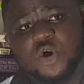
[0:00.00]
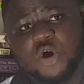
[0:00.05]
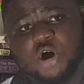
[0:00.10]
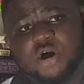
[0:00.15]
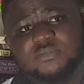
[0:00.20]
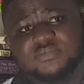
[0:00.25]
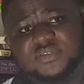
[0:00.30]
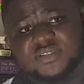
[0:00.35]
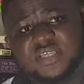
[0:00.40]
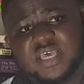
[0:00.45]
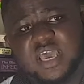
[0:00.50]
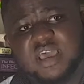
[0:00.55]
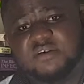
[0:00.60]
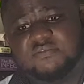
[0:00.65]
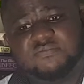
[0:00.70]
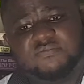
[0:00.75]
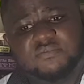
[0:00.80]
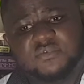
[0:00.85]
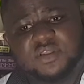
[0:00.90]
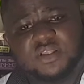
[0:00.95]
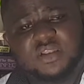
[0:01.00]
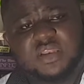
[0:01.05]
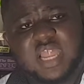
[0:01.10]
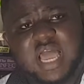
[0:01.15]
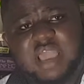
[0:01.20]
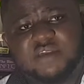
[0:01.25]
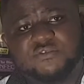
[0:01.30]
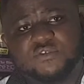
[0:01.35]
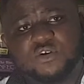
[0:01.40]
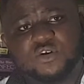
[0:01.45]
observe
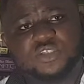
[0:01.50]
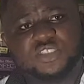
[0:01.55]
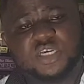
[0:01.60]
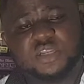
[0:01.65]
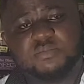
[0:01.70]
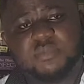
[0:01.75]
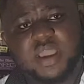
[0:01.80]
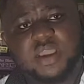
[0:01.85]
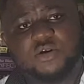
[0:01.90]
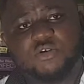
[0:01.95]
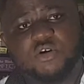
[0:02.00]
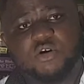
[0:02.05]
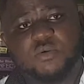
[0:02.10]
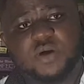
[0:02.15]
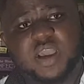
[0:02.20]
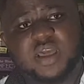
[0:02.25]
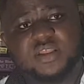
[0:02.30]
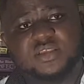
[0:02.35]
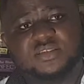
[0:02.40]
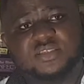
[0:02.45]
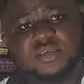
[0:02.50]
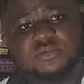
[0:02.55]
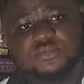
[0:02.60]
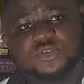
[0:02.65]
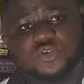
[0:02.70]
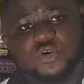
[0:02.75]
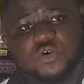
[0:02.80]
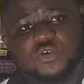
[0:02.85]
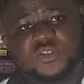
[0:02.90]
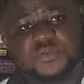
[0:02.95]
live cultured
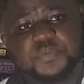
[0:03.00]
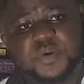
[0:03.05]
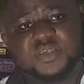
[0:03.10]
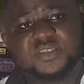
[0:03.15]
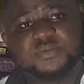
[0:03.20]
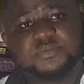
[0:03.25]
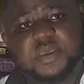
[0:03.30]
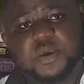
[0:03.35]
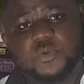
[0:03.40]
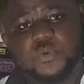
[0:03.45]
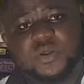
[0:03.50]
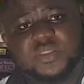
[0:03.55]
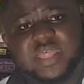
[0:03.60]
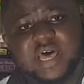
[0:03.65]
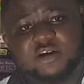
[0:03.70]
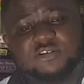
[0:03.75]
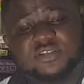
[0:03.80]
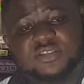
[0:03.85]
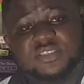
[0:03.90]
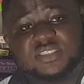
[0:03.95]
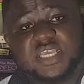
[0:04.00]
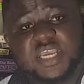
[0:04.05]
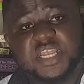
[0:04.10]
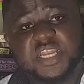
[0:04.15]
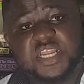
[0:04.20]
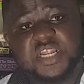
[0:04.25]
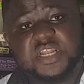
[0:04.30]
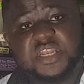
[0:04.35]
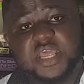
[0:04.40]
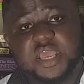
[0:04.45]
microorganisms or specimens without
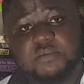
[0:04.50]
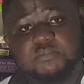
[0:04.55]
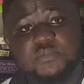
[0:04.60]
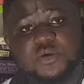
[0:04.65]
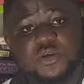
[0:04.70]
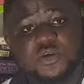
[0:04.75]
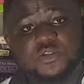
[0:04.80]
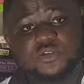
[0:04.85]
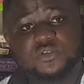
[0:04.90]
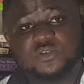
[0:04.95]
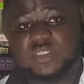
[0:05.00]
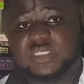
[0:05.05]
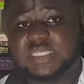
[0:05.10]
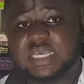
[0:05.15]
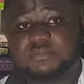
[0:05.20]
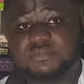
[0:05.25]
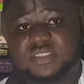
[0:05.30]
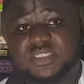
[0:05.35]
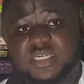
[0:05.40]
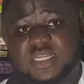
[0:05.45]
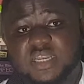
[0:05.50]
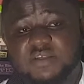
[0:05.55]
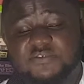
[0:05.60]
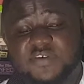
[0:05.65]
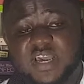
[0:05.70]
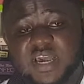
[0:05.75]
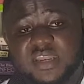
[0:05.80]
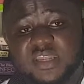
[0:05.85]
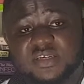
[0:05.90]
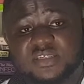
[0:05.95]
staining them to some
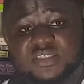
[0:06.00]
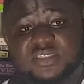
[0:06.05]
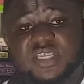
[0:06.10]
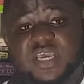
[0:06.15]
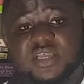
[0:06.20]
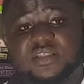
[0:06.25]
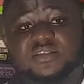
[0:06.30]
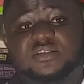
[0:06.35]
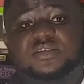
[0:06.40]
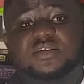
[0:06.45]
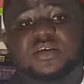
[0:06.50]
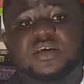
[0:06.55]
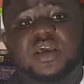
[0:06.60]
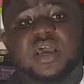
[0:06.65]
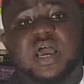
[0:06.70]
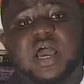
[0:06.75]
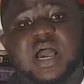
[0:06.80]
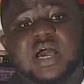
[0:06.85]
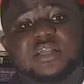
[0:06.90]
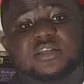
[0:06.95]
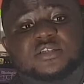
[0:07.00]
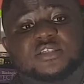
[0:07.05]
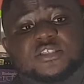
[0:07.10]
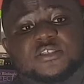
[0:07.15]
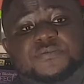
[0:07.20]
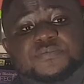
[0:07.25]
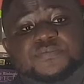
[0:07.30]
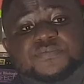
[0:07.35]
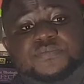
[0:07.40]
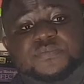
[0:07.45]
significant extent. And
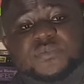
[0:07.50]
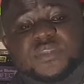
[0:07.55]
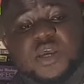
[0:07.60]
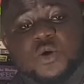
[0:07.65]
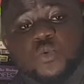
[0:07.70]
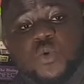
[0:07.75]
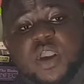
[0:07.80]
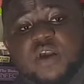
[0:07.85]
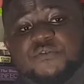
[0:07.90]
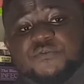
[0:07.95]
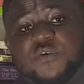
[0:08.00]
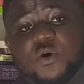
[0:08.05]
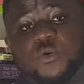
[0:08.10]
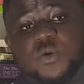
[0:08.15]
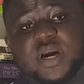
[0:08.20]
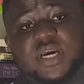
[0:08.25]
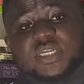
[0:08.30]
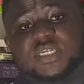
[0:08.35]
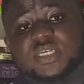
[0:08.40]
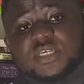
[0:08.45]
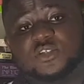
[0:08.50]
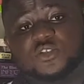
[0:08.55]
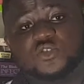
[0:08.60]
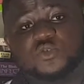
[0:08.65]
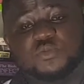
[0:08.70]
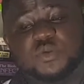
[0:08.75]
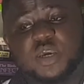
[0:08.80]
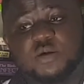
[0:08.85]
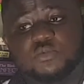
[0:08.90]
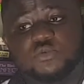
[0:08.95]
the way forward is to
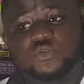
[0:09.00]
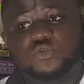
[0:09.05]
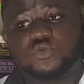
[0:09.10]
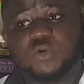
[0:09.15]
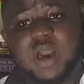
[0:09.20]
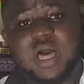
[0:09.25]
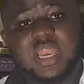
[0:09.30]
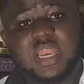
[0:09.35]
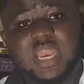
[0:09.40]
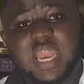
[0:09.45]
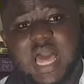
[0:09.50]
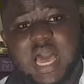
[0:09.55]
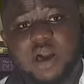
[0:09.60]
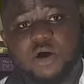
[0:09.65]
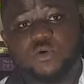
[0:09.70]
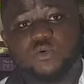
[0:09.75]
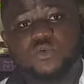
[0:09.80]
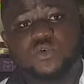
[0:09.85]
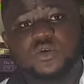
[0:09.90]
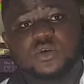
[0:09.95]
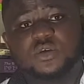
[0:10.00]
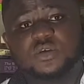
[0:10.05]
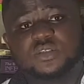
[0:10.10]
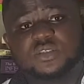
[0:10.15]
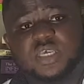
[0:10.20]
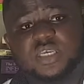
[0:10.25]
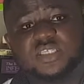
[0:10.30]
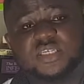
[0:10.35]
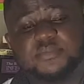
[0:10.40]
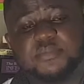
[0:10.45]
be able to allow
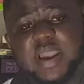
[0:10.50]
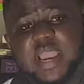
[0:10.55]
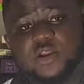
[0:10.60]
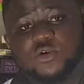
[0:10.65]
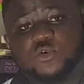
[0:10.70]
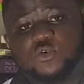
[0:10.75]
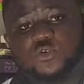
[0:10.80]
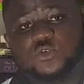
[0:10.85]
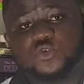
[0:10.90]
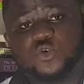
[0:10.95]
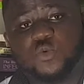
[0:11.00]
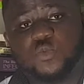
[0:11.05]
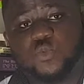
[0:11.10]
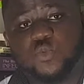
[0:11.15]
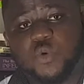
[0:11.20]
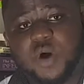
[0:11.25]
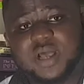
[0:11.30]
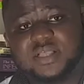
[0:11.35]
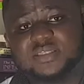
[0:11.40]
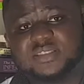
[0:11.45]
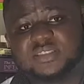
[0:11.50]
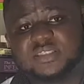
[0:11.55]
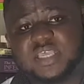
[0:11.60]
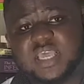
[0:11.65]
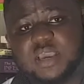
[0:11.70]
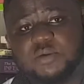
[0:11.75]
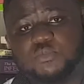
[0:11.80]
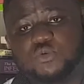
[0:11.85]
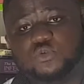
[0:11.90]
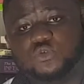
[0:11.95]
such a microscope, once
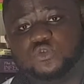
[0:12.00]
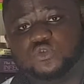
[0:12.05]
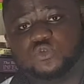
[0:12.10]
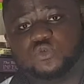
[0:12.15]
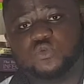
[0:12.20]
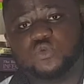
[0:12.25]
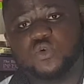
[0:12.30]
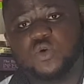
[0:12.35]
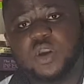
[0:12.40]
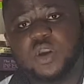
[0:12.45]
able to